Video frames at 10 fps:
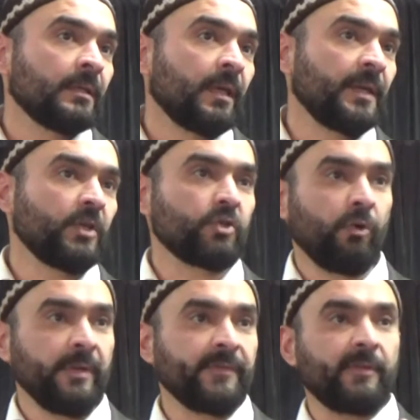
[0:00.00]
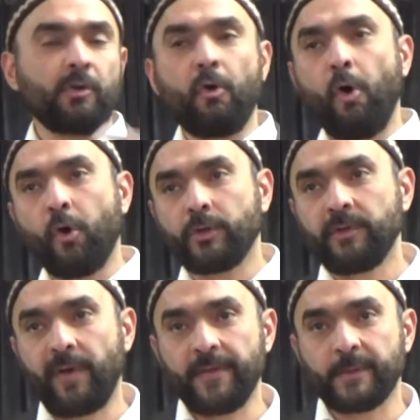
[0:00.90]
And he joins the cohort
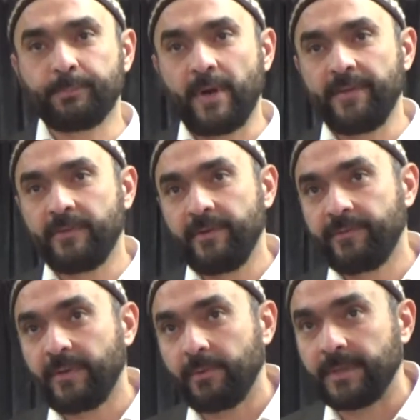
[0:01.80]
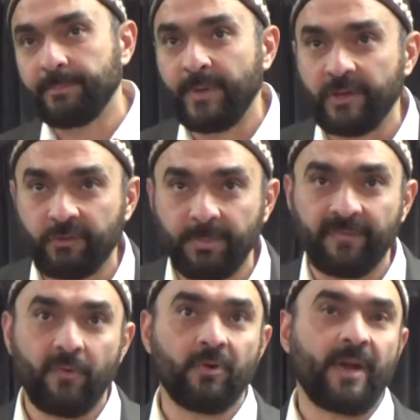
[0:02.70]
of other presidents that were impeached
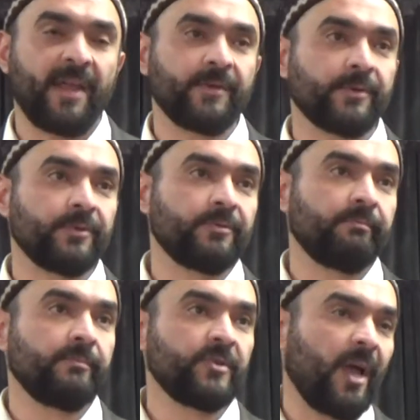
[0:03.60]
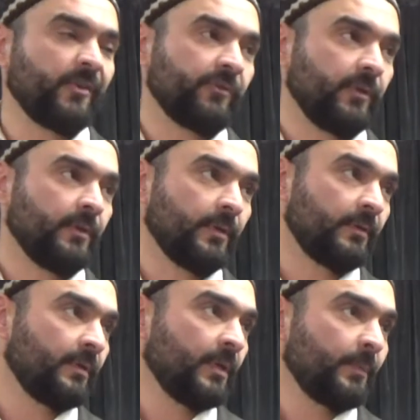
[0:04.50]
before, Andrew Johnson
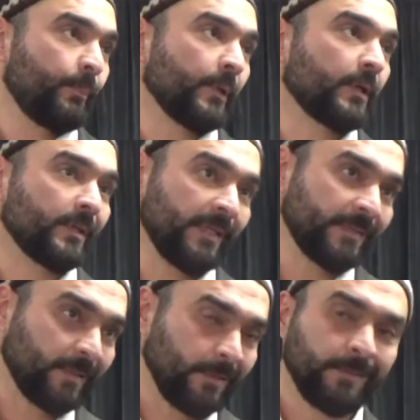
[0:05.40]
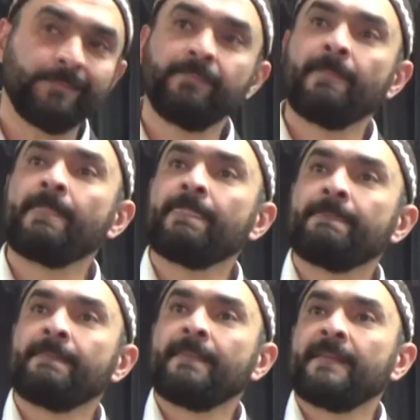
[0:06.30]
and Bill Clinton.
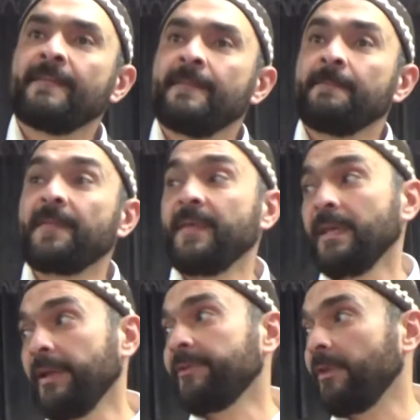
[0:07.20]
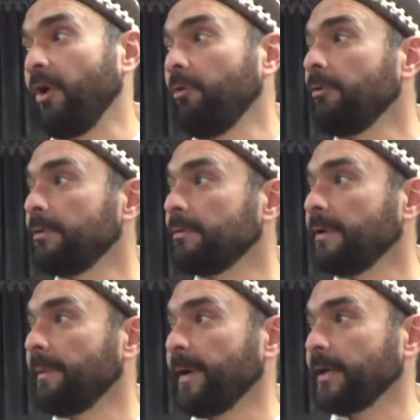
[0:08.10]
The thing is, though,
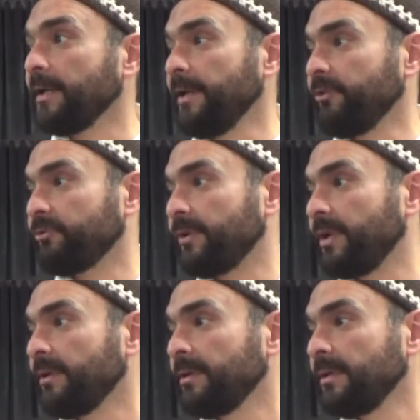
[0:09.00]
in American history,